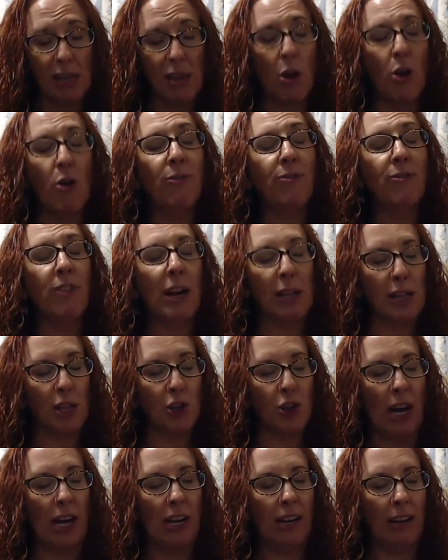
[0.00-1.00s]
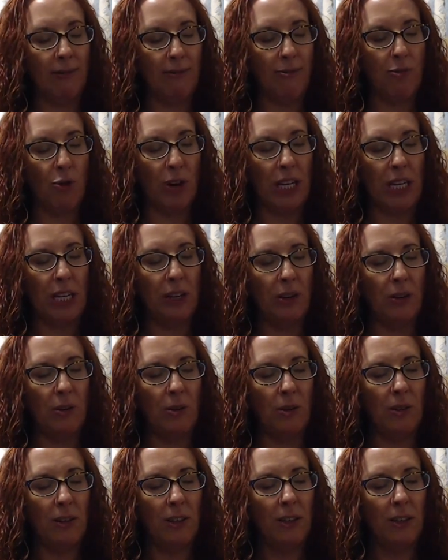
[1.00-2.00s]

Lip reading: so frustrating for you